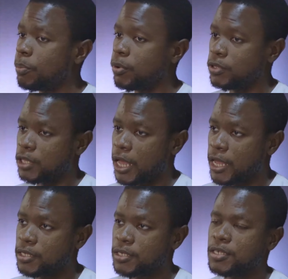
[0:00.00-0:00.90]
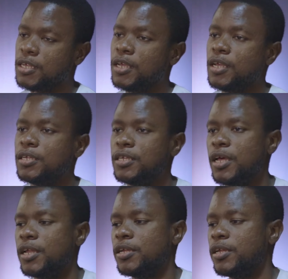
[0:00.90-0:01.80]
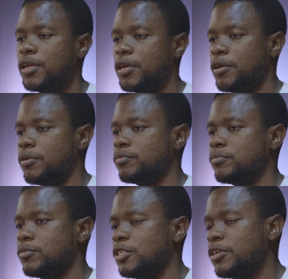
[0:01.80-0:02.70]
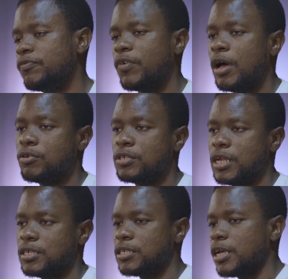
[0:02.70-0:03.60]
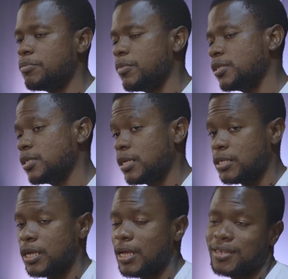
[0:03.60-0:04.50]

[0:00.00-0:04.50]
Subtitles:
up on that, then give out assignments as like